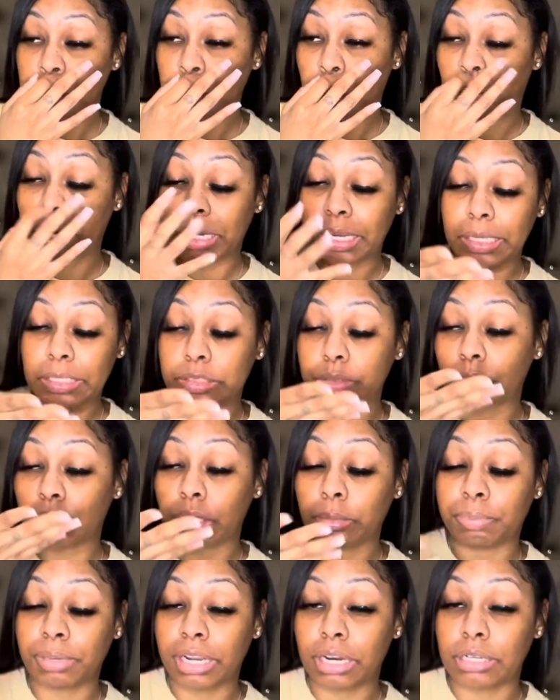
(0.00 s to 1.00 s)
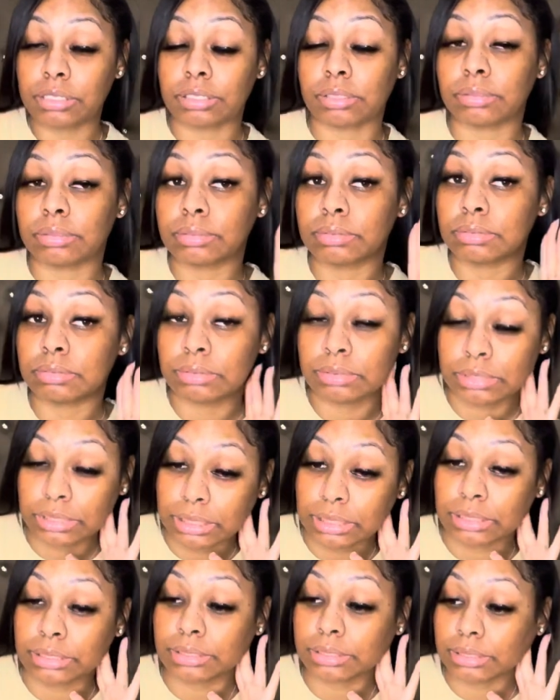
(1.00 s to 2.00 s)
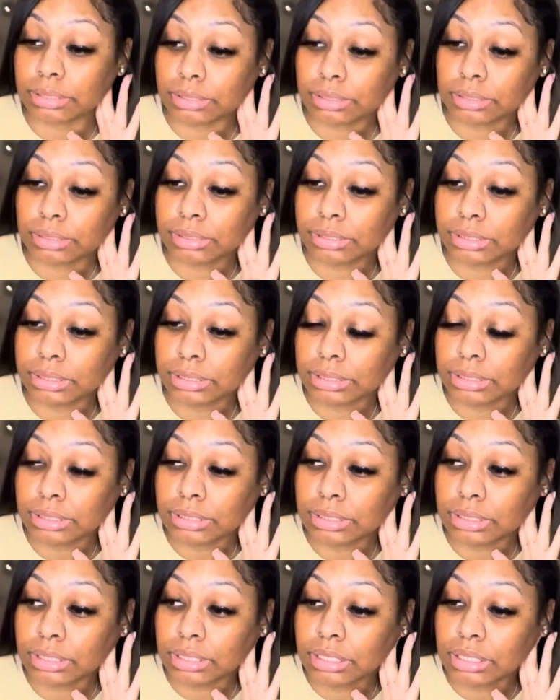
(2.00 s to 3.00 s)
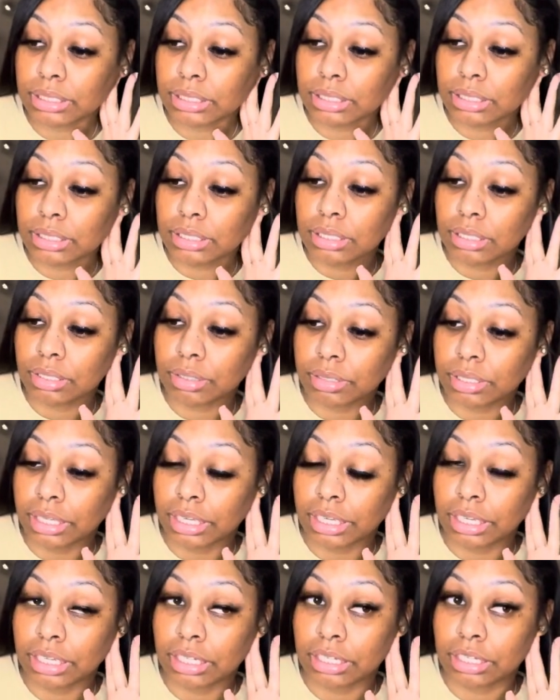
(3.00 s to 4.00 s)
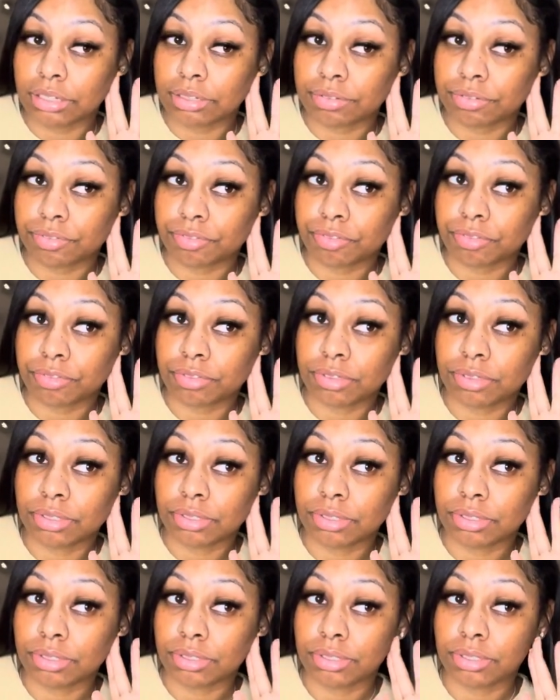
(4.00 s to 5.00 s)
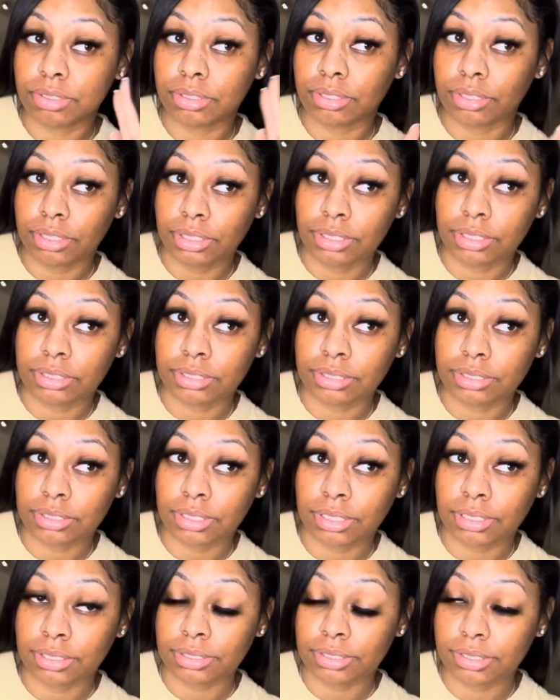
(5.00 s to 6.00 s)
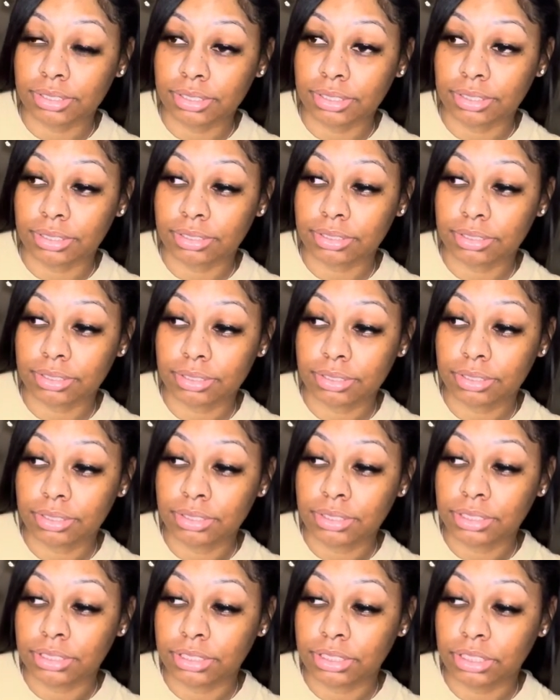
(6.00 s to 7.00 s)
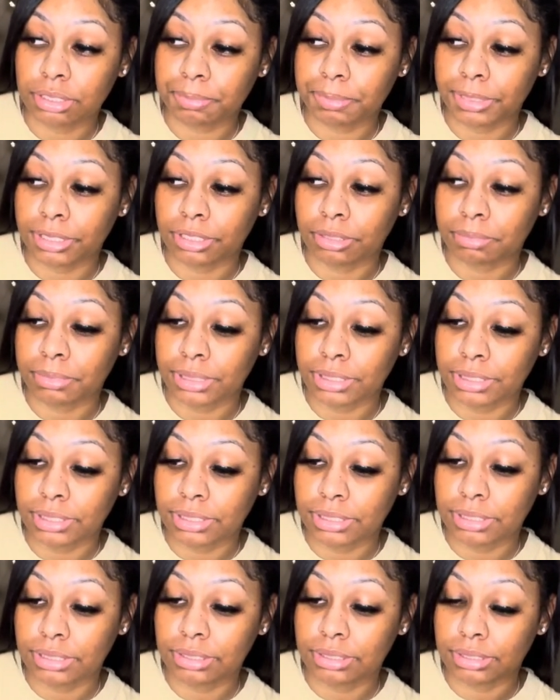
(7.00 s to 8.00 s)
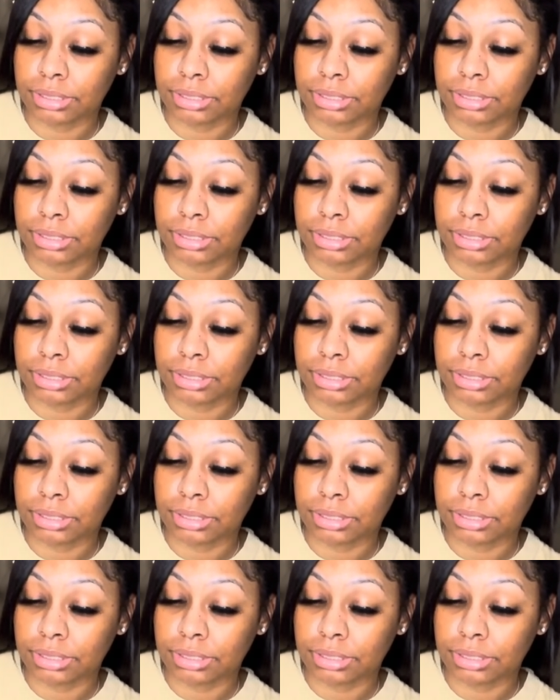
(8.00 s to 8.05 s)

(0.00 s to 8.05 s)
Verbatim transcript: so I need 20 pairs of this. Okay, and if this costs this, shipping gonna be this.